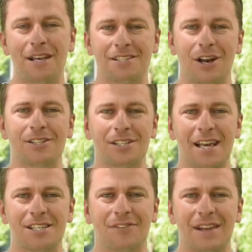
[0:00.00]
so
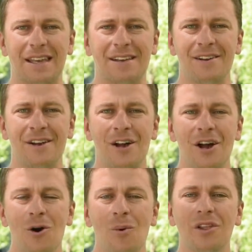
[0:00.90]
successfully?
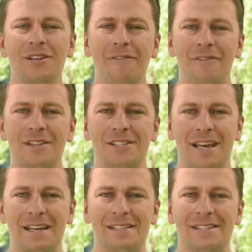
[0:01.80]
Well, the difference
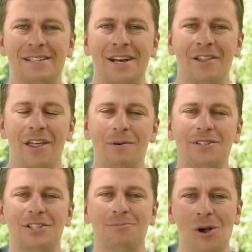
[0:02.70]
is that there was
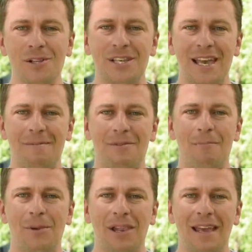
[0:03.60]
a small team
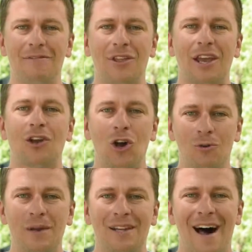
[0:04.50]
that believed that it
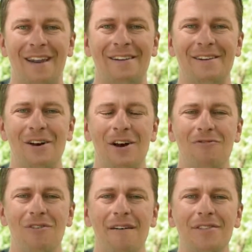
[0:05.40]
could be done.
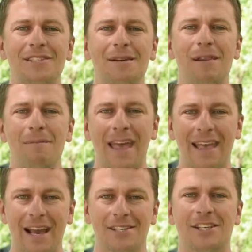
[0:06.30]
Rather than simply
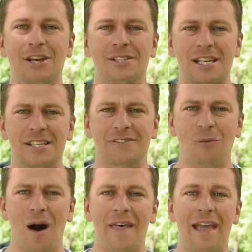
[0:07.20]
making excuses for
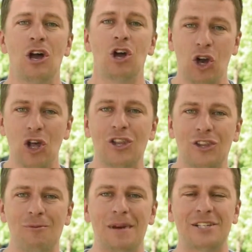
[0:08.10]
why they couldn't
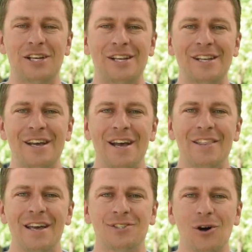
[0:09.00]
do
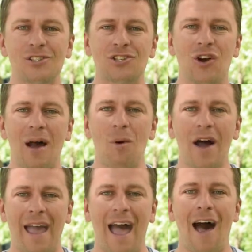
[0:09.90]
mission, they sought to try and
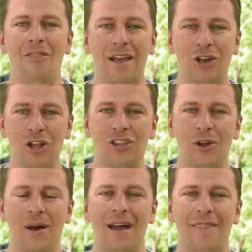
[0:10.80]
work out how they could
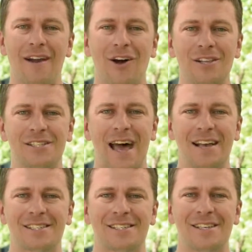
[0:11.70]
do it in their
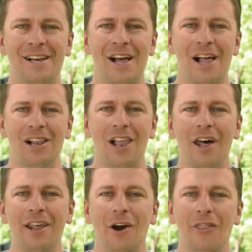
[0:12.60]
context.
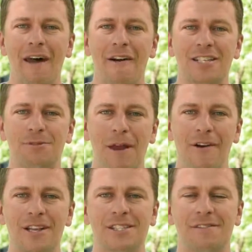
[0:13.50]
Learning on their
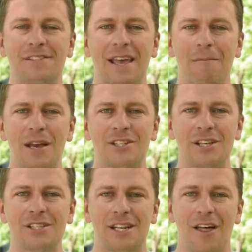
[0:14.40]
experience of seeing
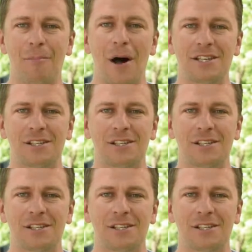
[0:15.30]
missions in other parts